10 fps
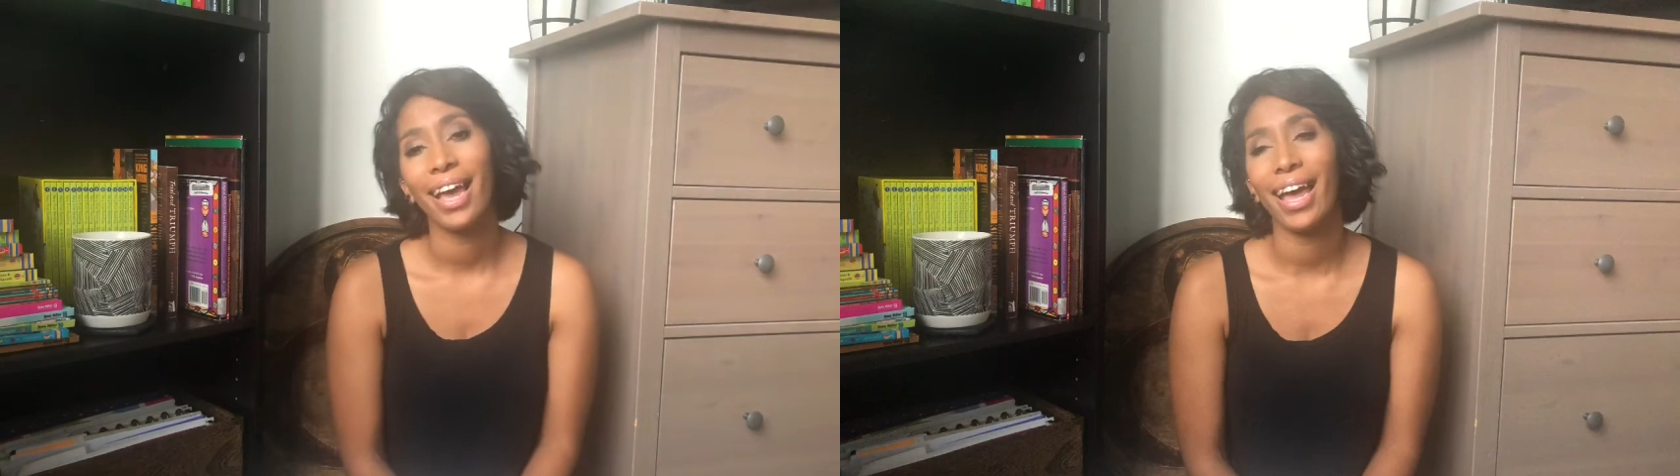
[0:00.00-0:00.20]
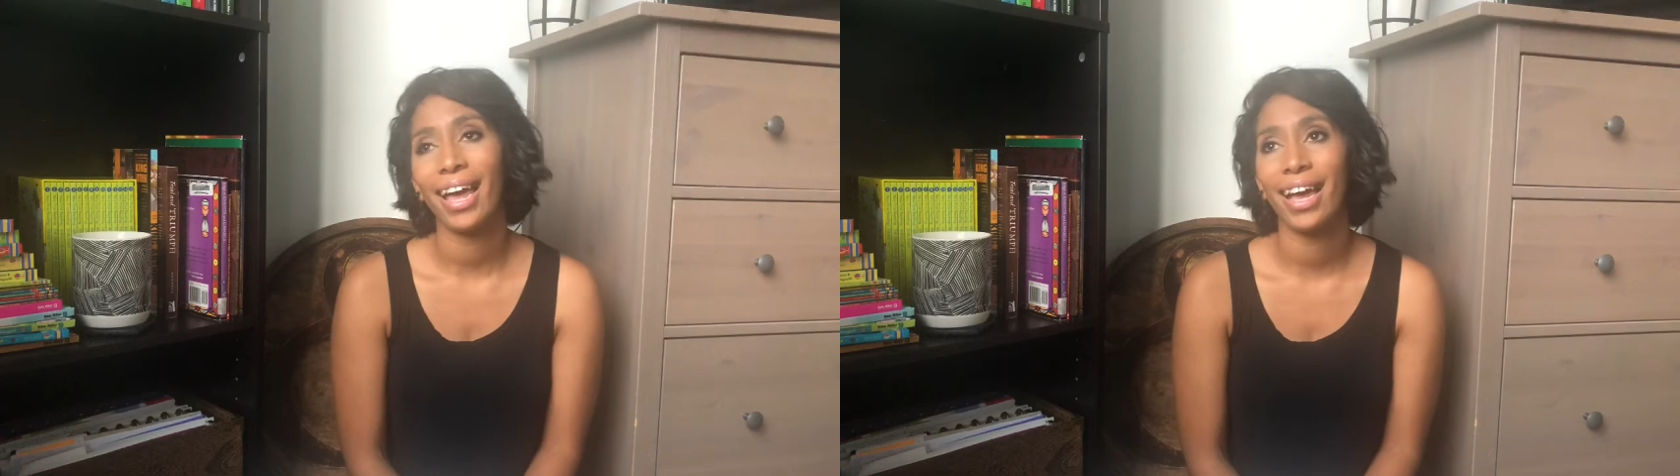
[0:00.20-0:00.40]

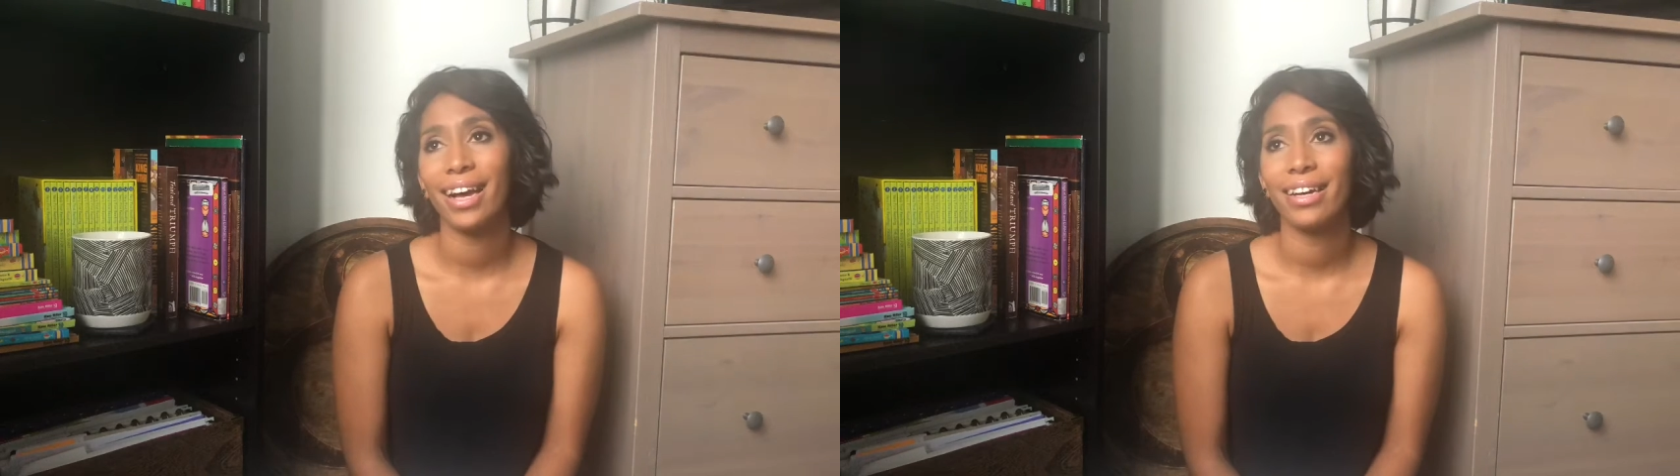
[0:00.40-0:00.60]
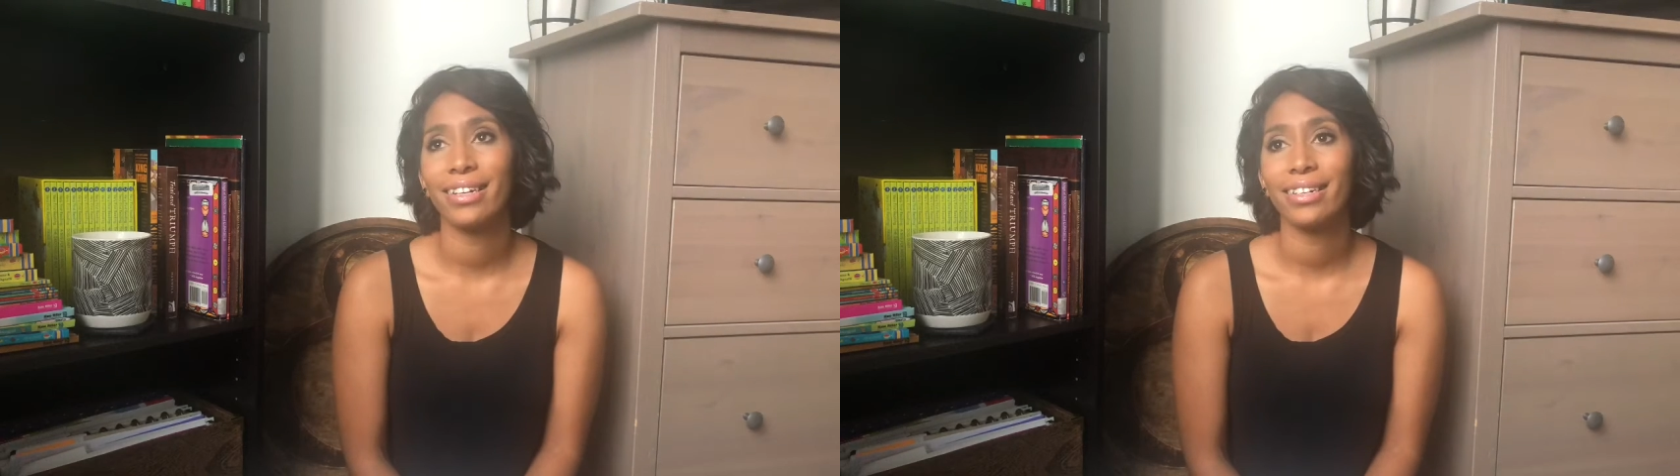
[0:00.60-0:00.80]

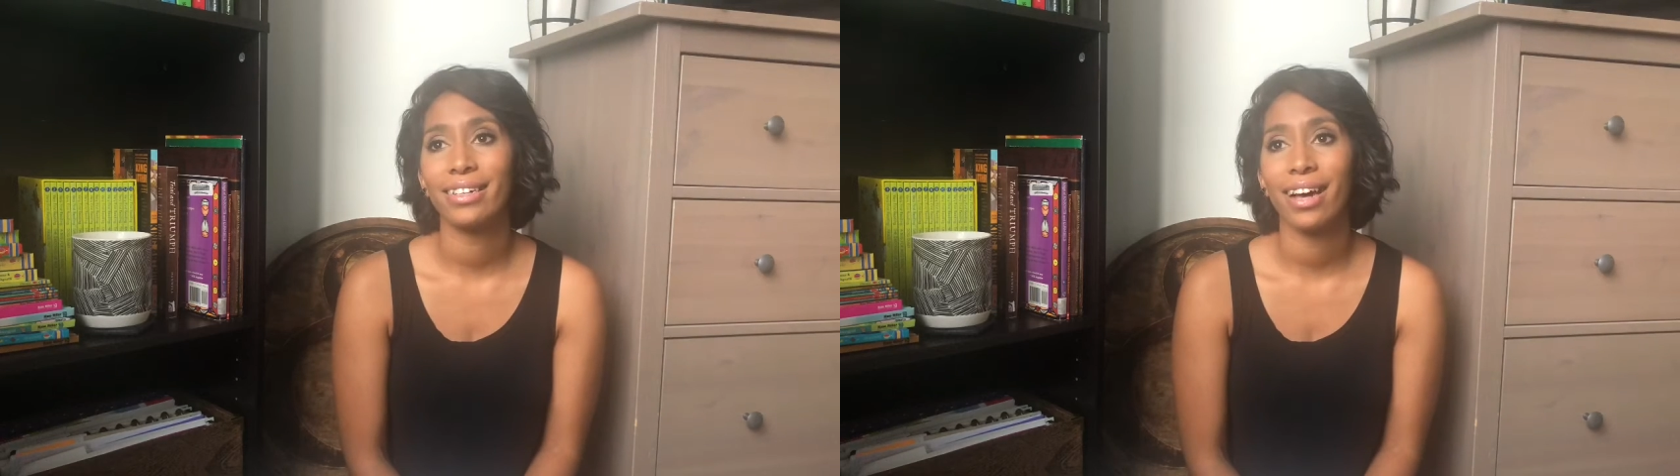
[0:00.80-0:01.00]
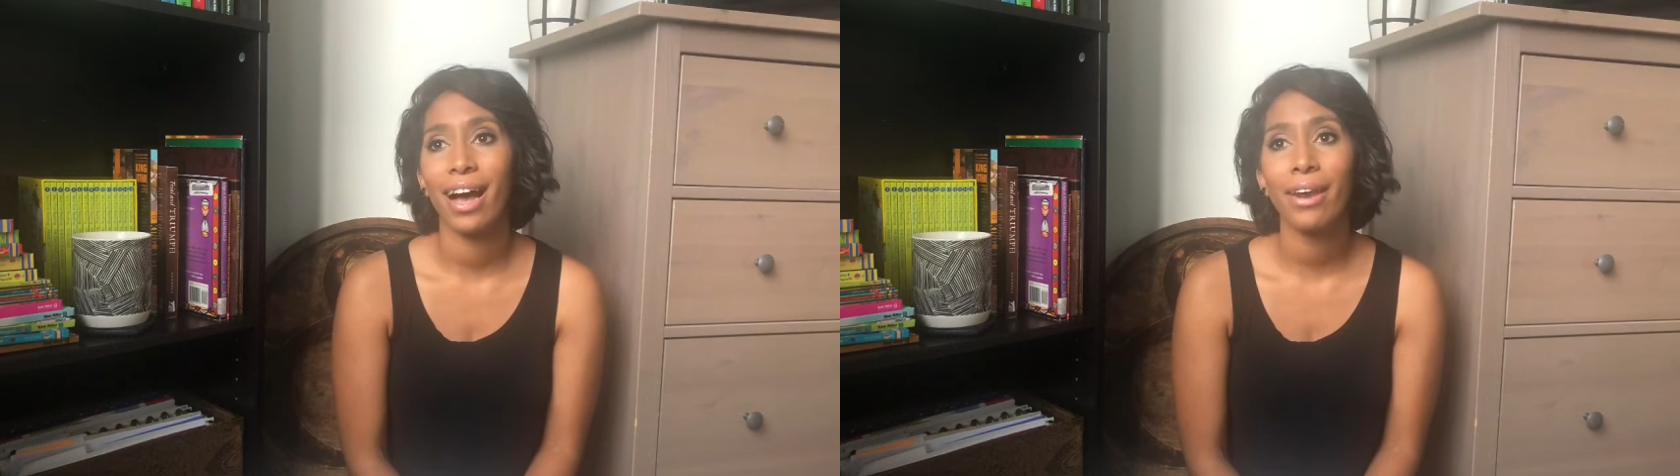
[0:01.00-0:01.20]
and
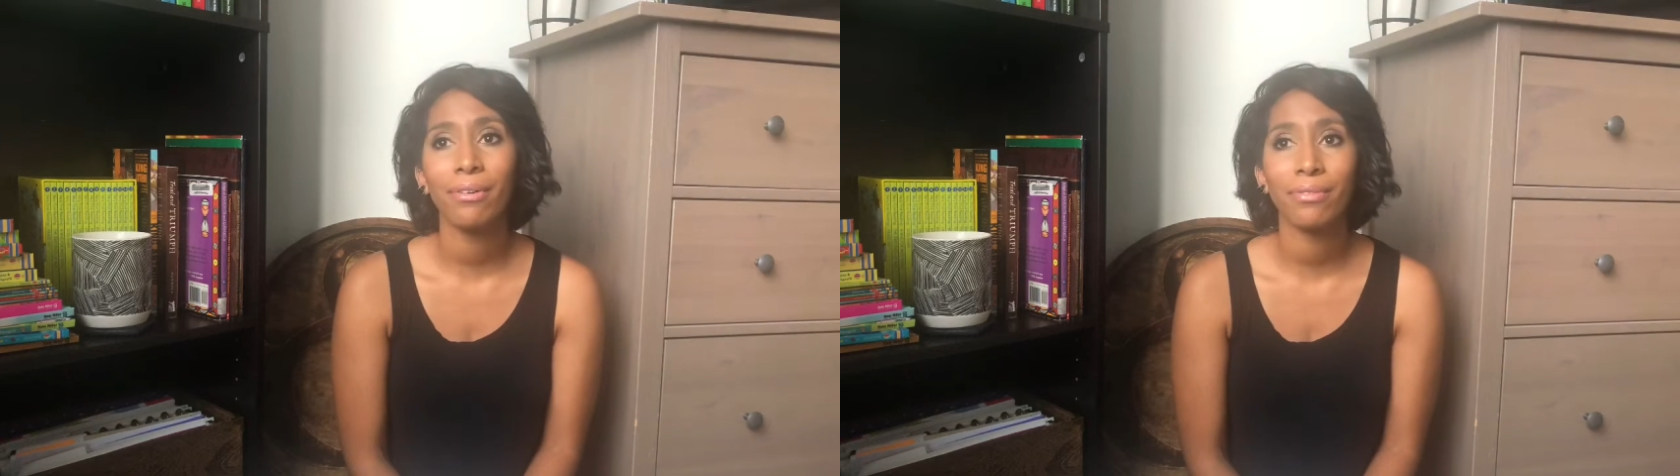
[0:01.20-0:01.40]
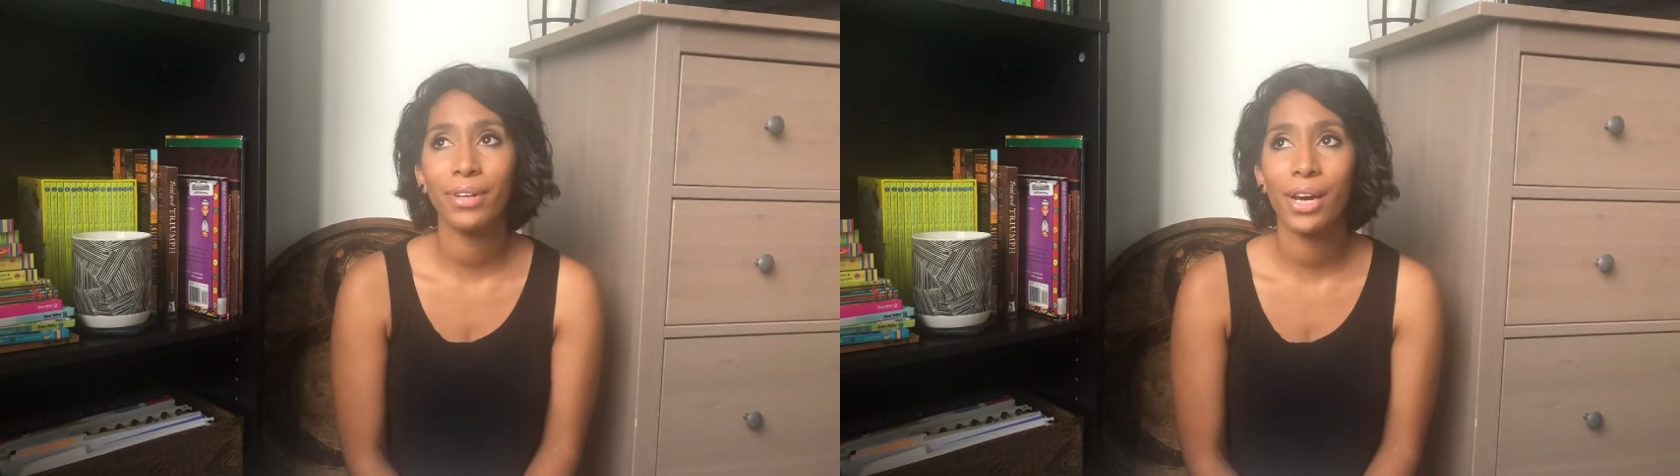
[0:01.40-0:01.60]
I
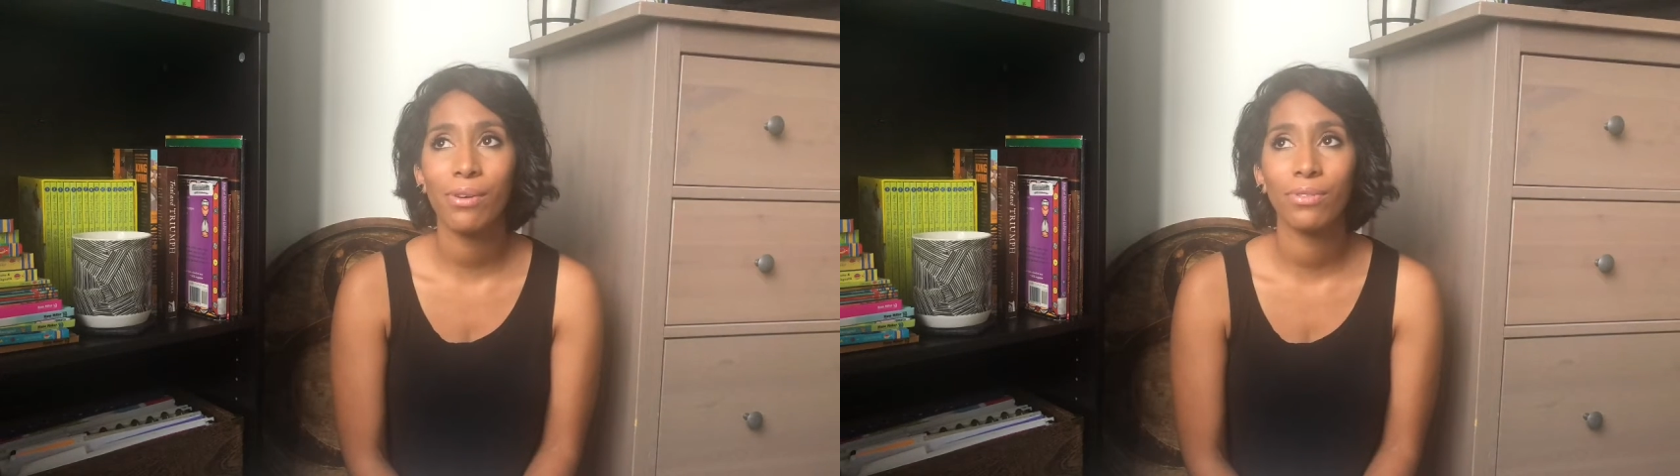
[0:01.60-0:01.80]
don't know,